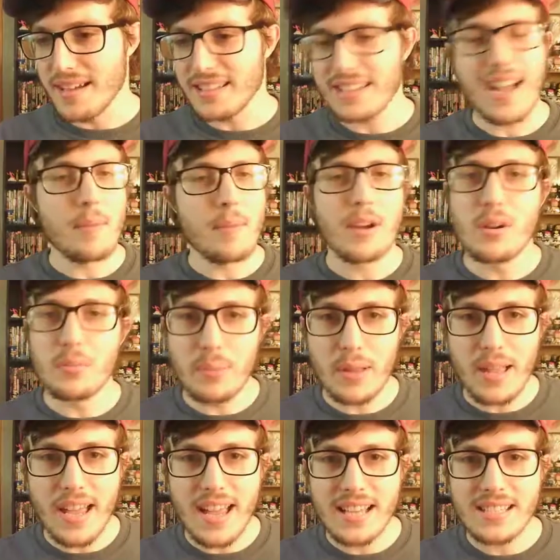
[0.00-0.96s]
got my own
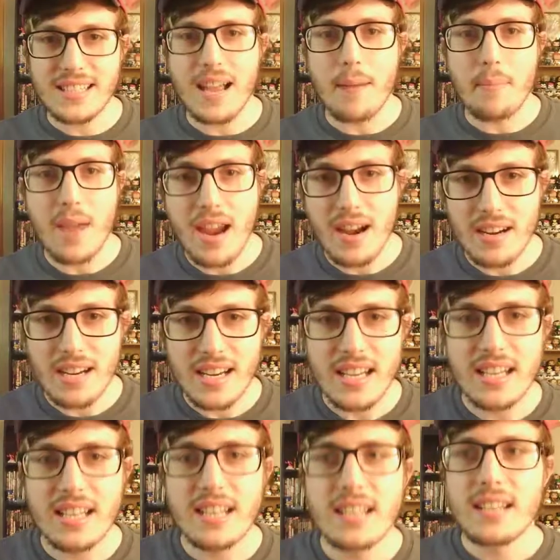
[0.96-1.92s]
place, got
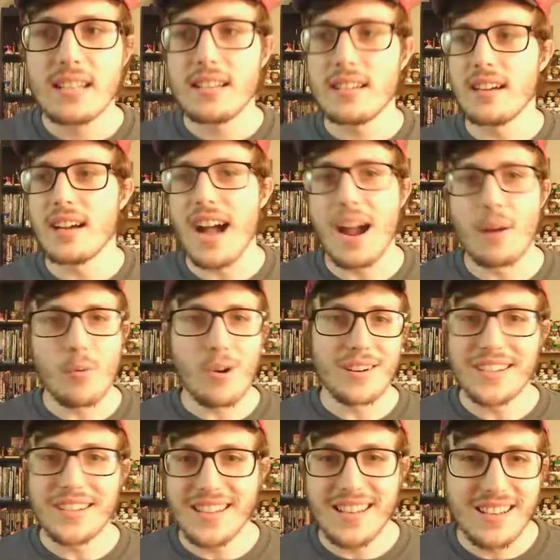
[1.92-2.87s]
married, I
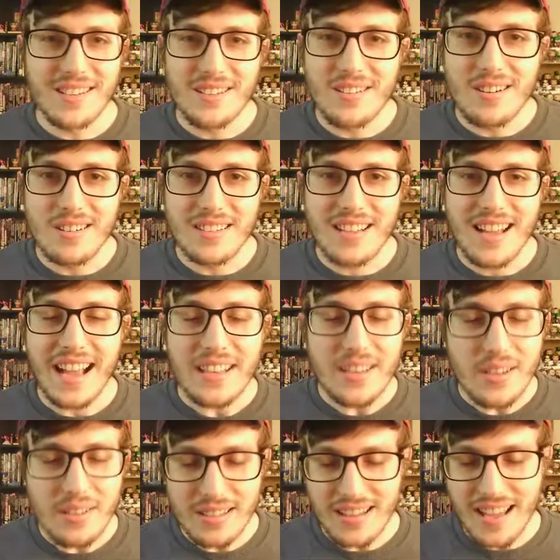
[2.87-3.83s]
wanted to get a dog. I
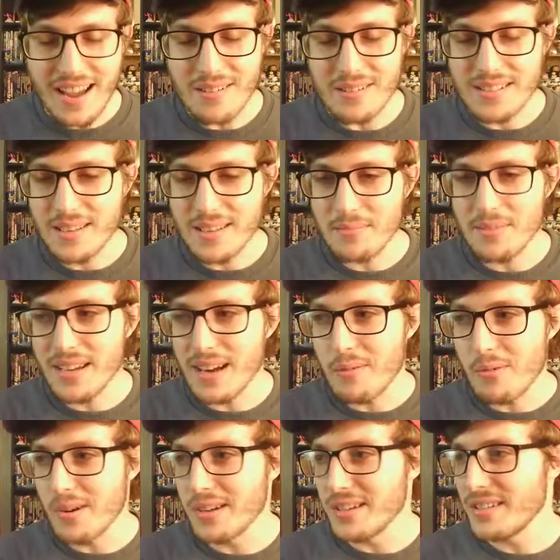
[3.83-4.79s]
knew that was something I
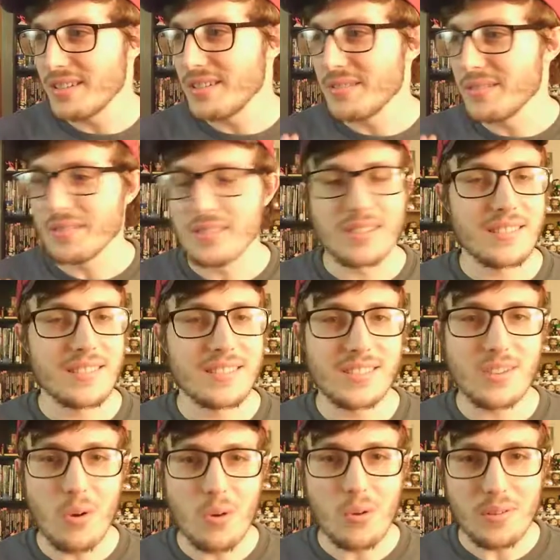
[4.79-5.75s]
wanted to do as a
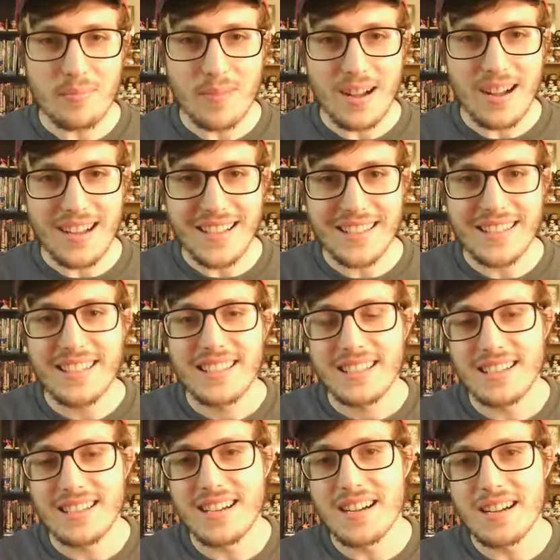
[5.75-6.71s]
goal of mine,
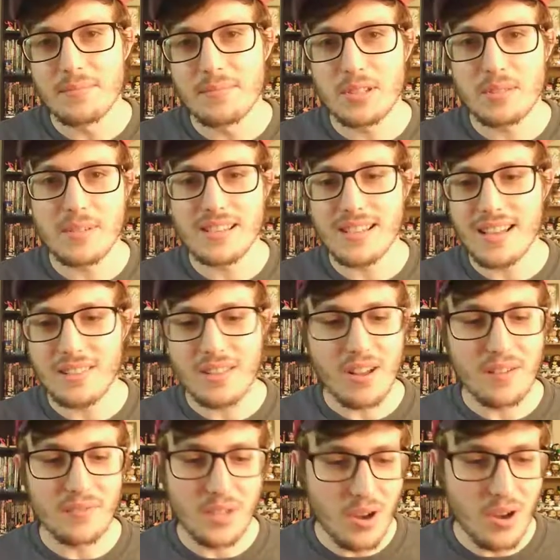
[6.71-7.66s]
just because I
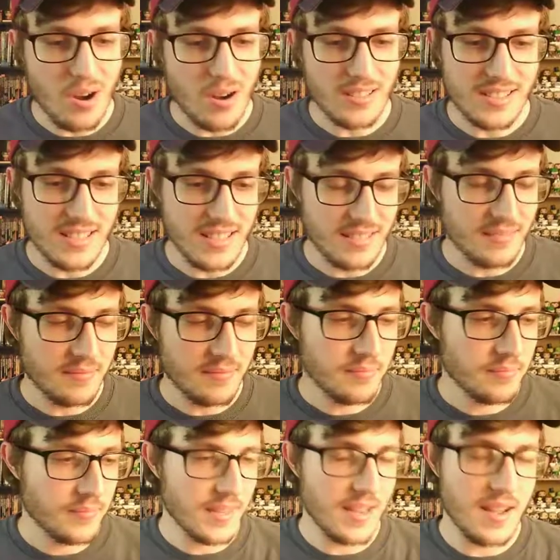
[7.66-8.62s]
love dogs and
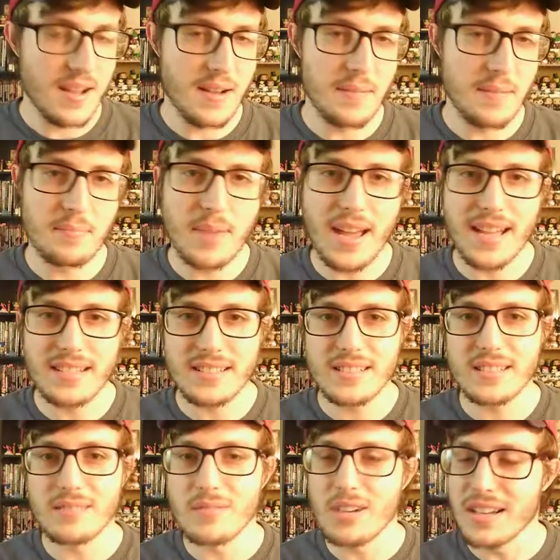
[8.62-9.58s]

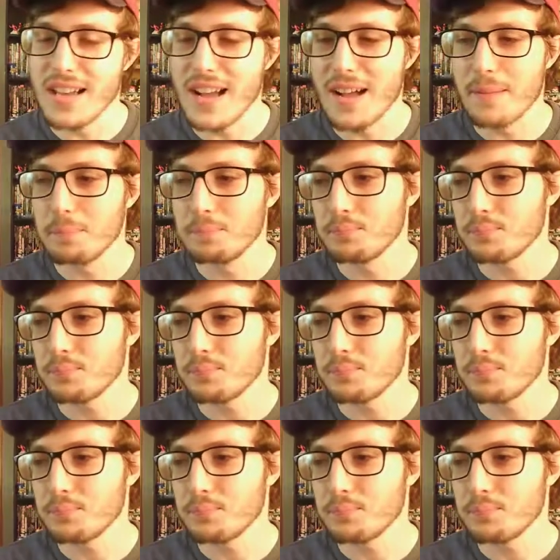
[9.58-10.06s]
pets and whatnot.